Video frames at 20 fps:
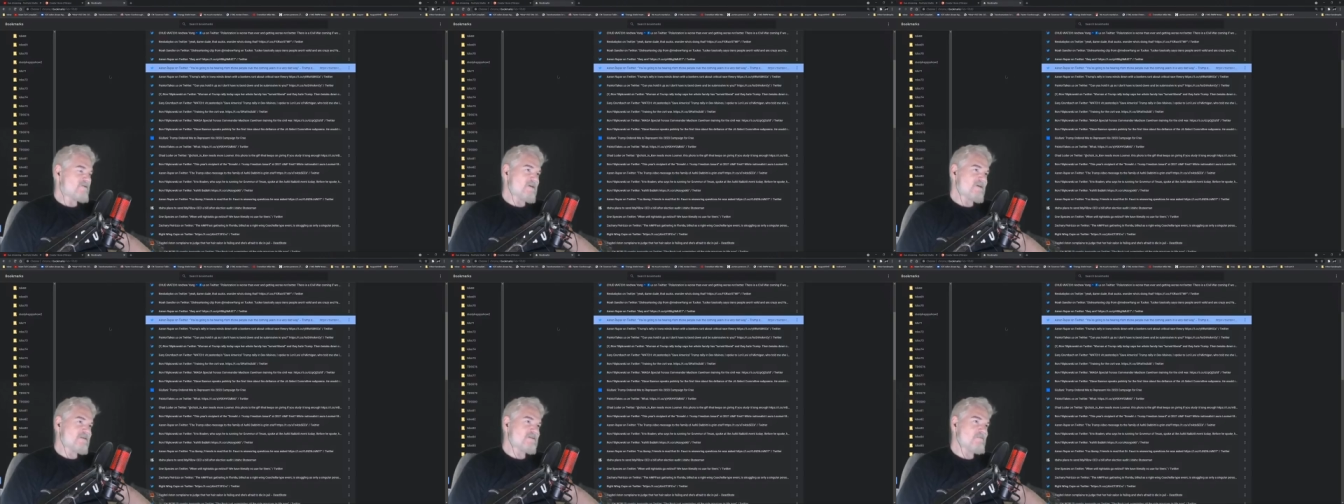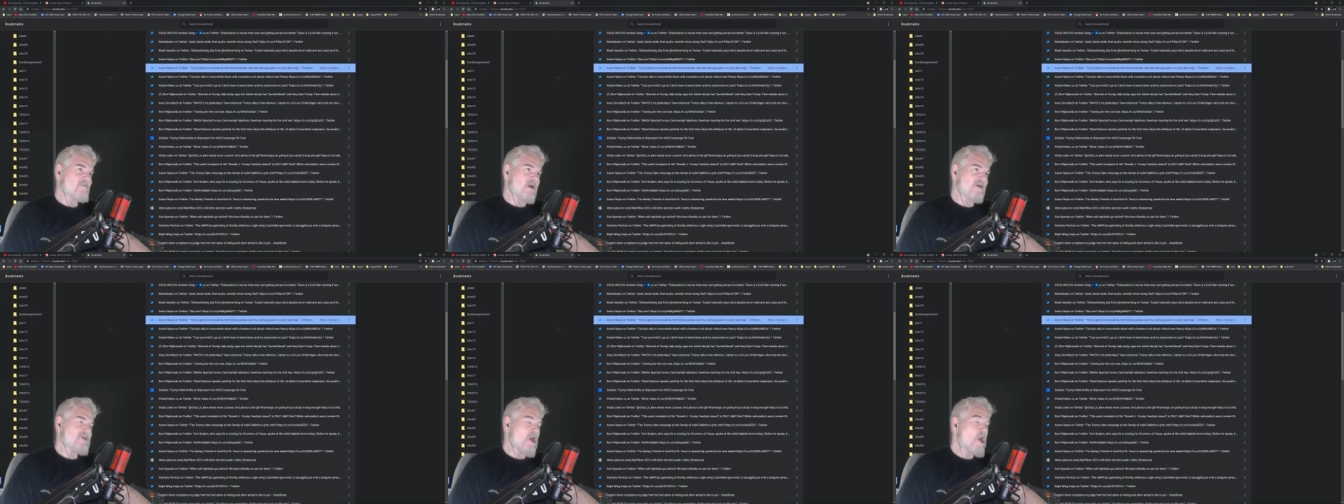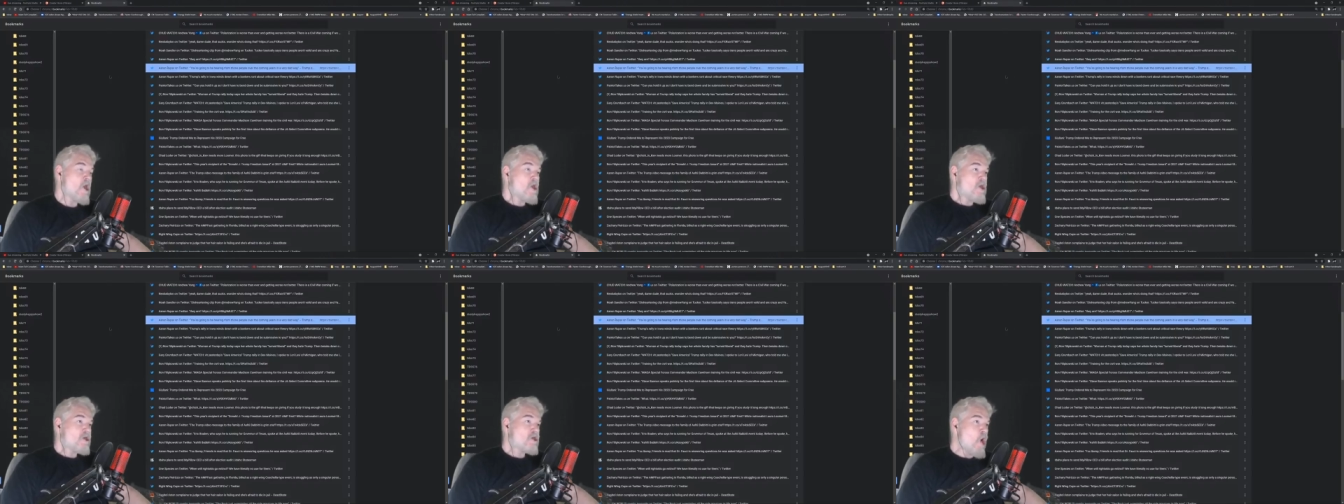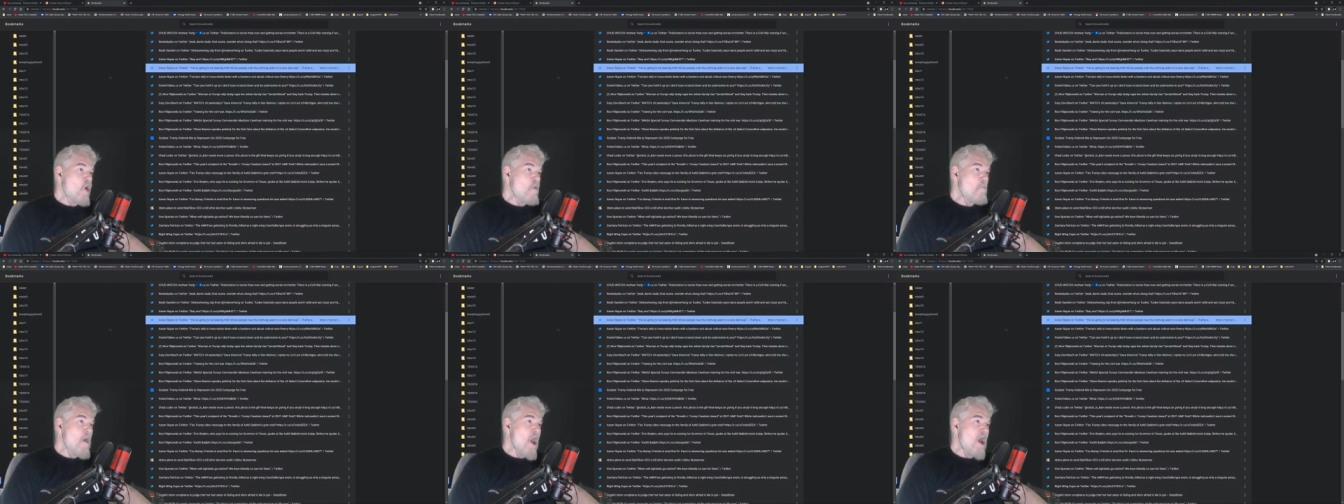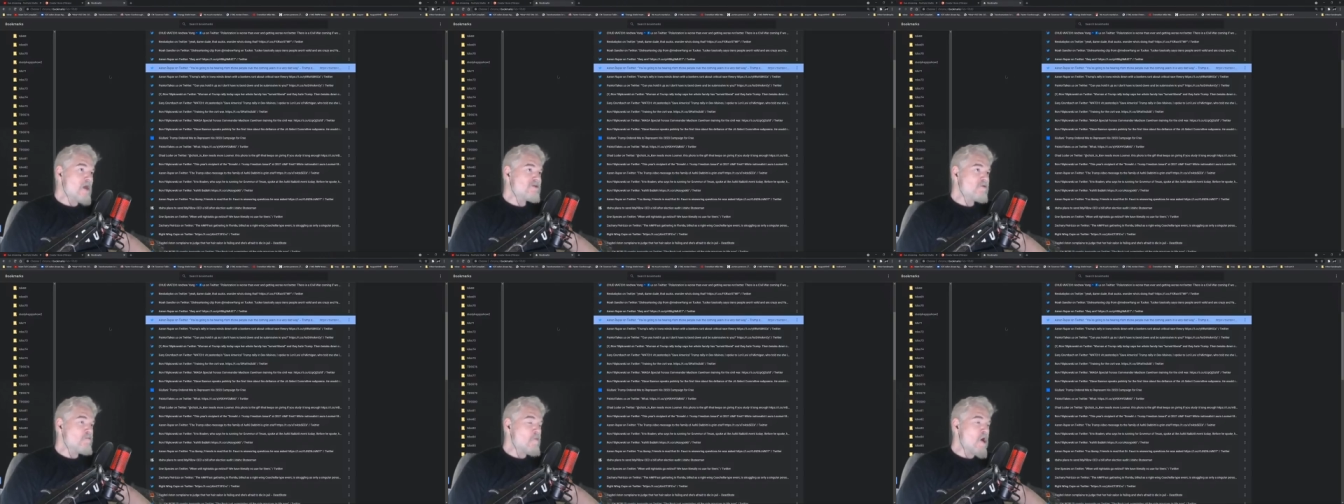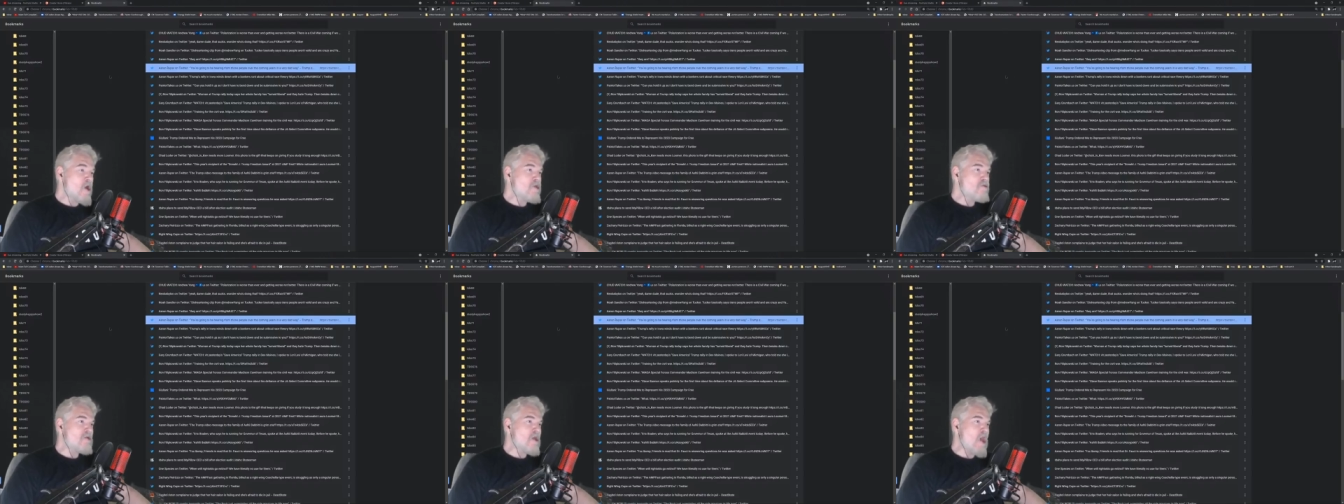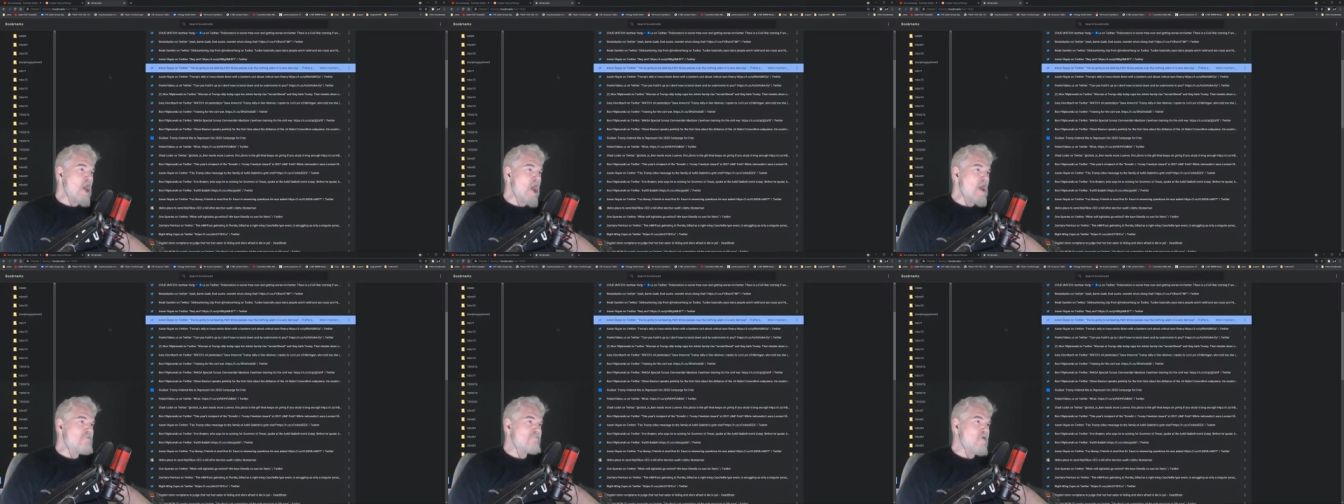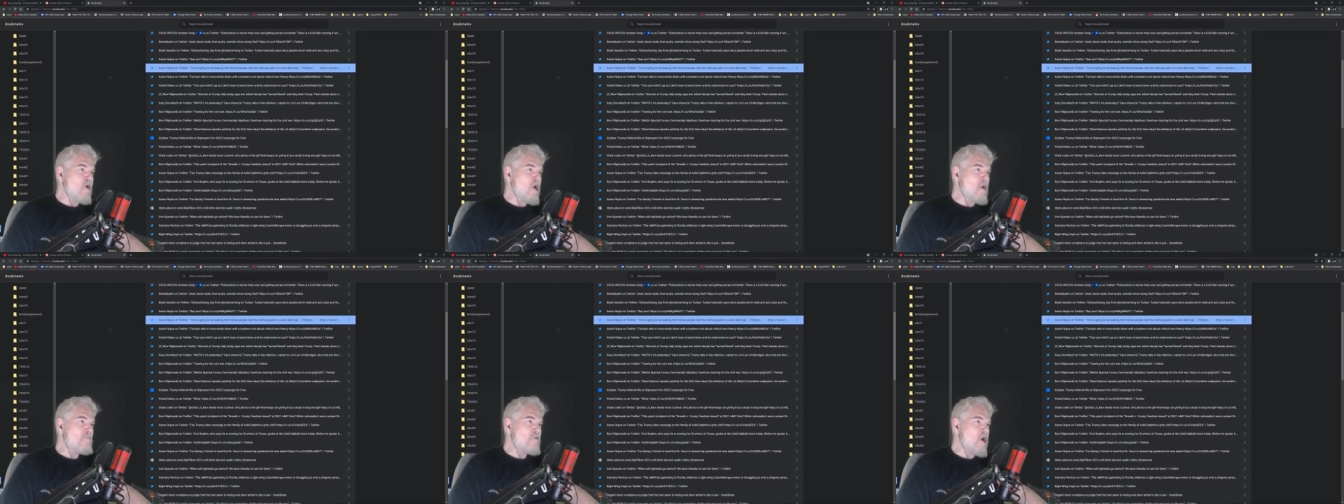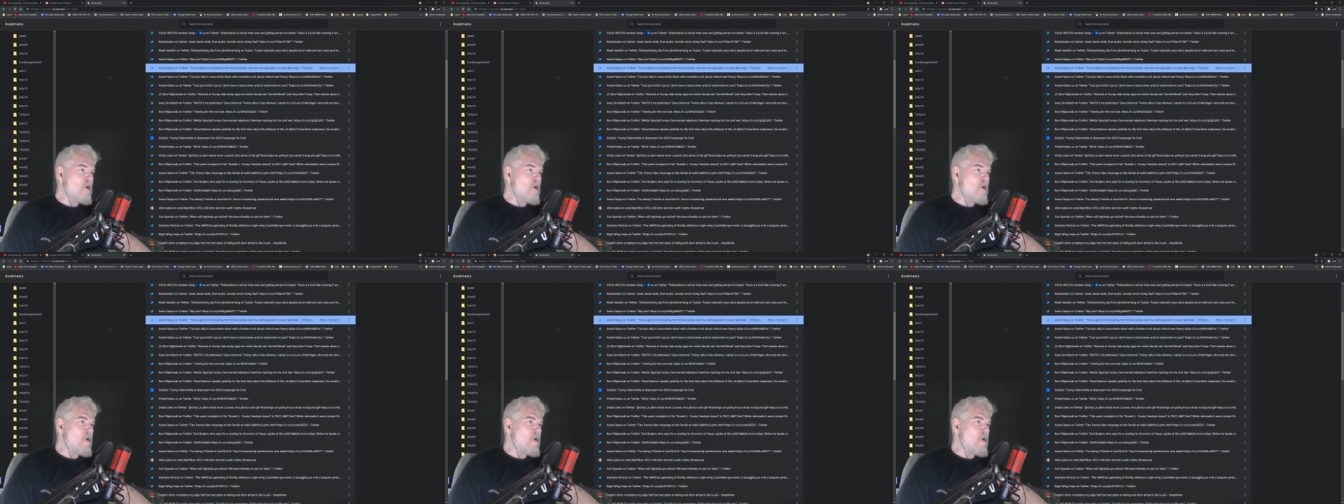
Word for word: you see somebody say, go back to where you came from,